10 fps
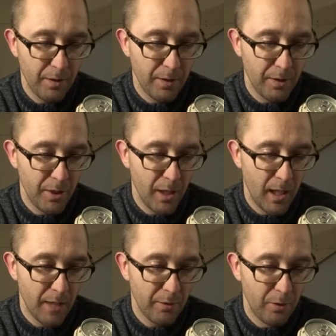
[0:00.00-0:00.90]
the
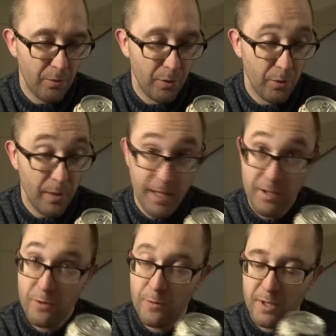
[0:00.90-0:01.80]
gelato known as
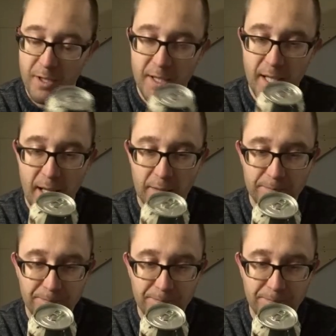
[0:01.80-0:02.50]
stracciatella.